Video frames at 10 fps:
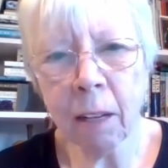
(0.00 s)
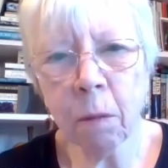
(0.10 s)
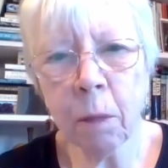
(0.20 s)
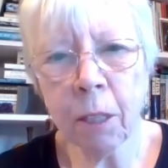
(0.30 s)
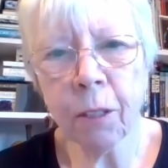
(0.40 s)

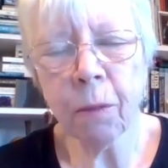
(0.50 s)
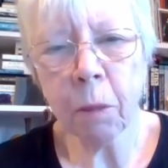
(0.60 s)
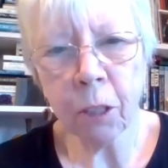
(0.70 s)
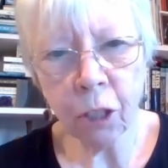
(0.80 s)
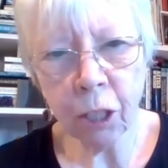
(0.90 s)
with
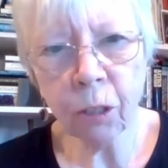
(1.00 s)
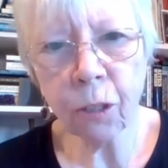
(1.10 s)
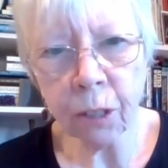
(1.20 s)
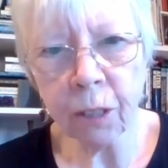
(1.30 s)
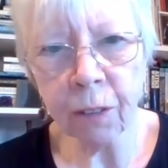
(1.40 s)

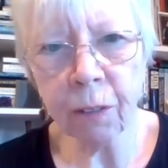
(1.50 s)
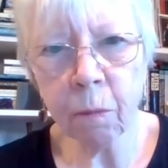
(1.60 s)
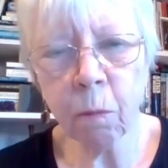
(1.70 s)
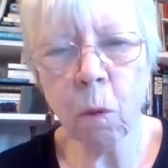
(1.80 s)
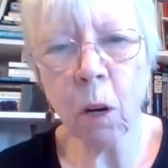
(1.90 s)
children
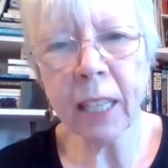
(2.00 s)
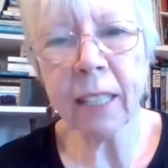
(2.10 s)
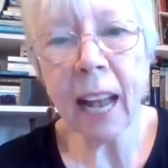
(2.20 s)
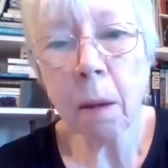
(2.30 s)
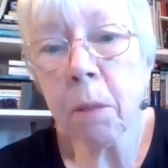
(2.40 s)
what
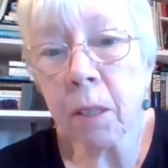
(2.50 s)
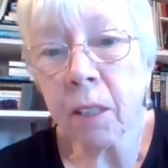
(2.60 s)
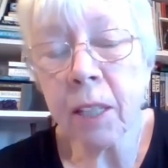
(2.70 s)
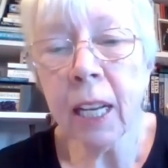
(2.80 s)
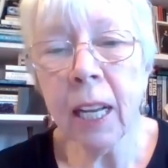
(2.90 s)
has
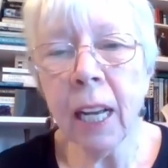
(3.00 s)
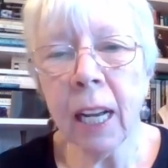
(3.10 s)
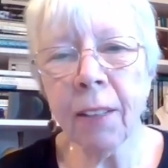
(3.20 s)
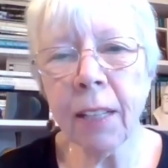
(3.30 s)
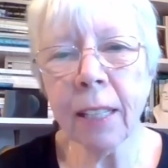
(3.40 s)
happened.
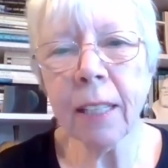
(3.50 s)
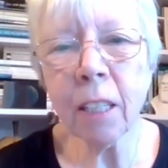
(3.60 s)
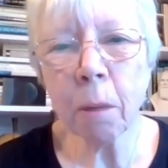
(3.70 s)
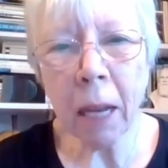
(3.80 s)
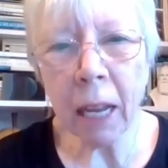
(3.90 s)
And this
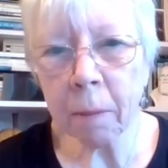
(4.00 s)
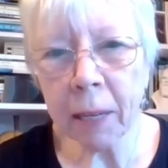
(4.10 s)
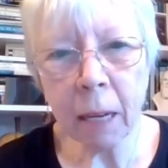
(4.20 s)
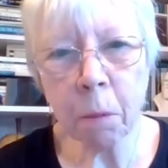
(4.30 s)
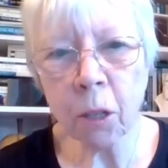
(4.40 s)
isn't a blame
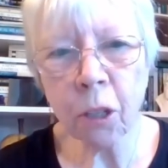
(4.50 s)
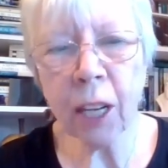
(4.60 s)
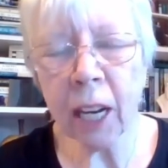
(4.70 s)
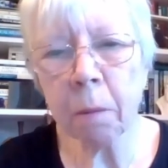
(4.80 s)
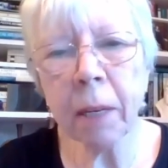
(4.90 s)
game or a
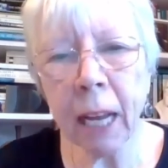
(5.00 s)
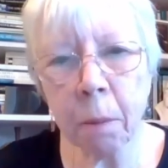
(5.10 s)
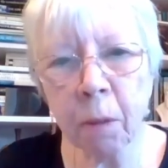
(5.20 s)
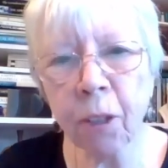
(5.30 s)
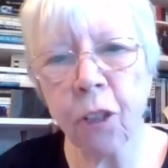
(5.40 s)
shame
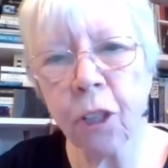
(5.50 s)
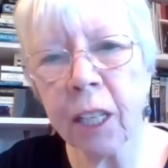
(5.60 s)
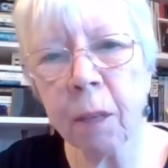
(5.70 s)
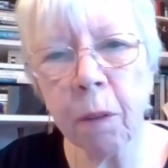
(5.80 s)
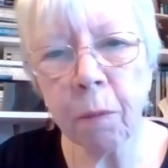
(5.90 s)
game of the
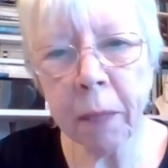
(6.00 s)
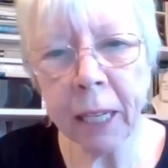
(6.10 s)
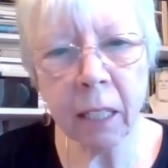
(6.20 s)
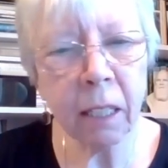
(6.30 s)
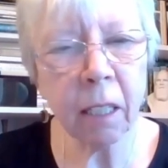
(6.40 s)
journey we've
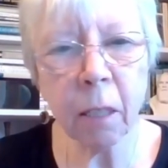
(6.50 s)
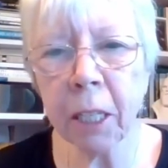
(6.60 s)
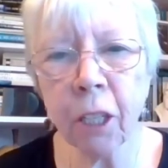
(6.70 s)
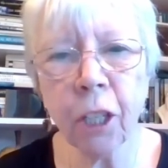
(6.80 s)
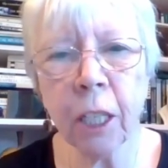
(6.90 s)
been as a
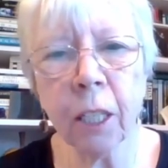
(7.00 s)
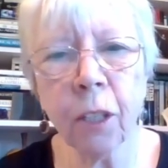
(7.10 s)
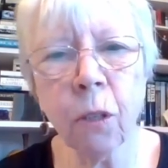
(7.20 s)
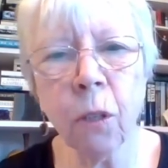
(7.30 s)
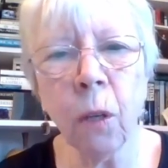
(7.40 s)
species
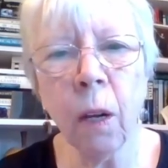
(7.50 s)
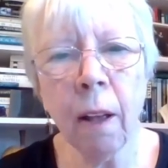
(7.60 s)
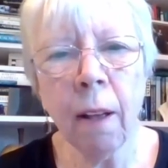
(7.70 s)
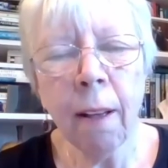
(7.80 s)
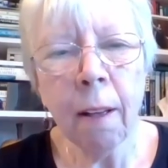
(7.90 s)
at all.
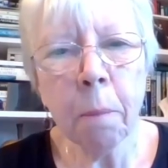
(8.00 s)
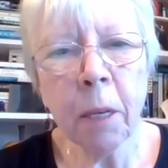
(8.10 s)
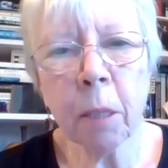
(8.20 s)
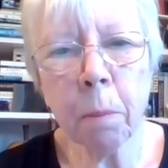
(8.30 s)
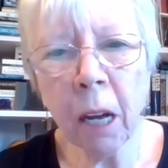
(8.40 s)

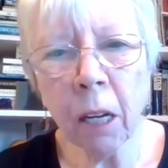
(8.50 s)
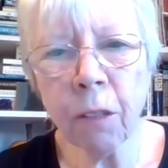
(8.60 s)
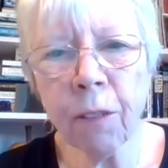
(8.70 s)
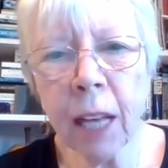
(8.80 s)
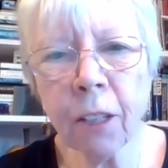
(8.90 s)
But as part
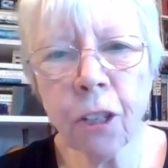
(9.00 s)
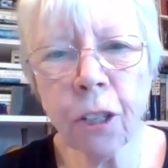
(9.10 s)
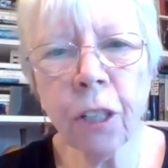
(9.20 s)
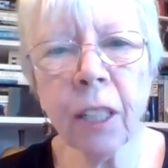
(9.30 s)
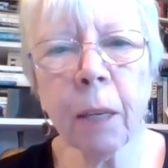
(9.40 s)
of that
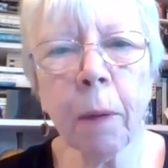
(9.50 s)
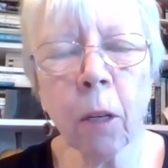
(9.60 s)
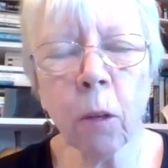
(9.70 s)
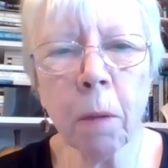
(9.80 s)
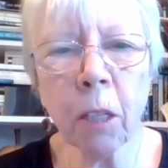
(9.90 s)
journey, we
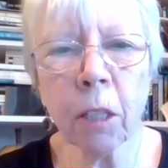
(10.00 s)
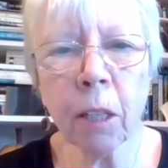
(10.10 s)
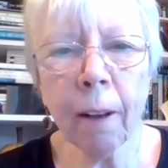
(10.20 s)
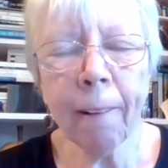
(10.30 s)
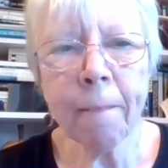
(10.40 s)

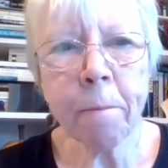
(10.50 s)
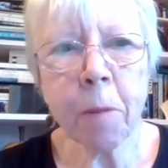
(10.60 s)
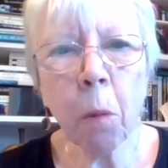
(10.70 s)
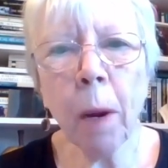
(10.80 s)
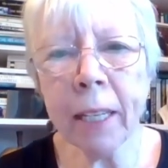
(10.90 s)
almost
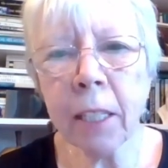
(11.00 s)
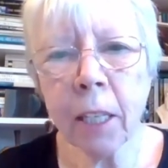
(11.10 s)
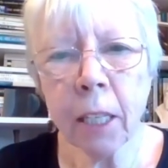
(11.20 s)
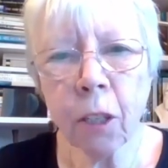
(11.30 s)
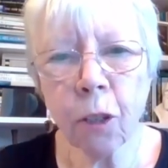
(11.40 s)

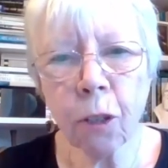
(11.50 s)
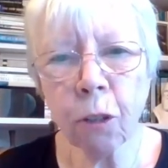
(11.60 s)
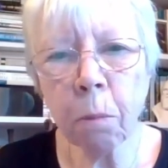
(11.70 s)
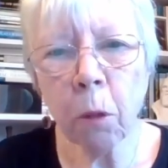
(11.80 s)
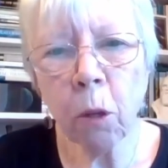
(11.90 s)
went
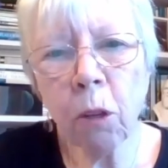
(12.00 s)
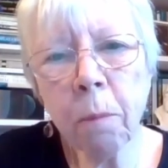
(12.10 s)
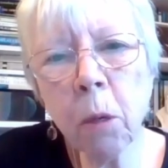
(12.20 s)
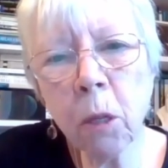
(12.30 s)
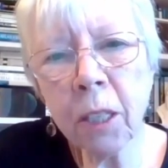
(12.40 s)
into more
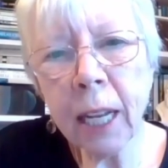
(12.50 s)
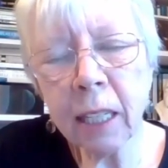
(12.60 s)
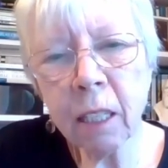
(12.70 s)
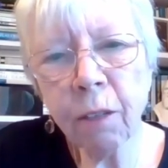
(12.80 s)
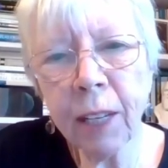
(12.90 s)
and more
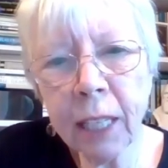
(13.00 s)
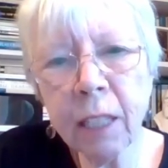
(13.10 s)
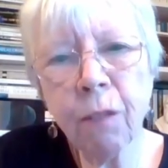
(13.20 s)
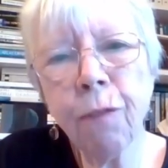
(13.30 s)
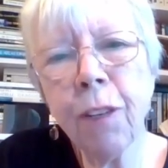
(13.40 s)
sense of
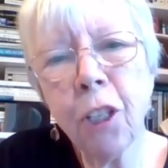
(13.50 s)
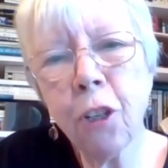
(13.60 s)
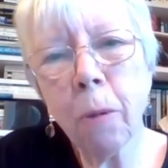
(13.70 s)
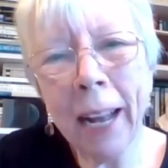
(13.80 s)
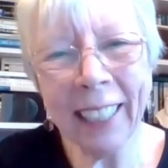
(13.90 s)

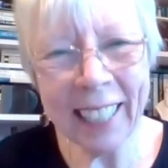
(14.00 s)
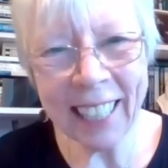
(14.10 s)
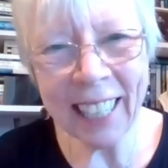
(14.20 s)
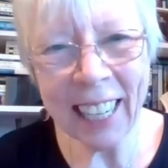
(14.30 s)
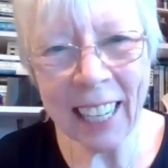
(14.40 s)

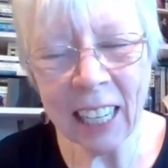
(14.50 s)
individuality.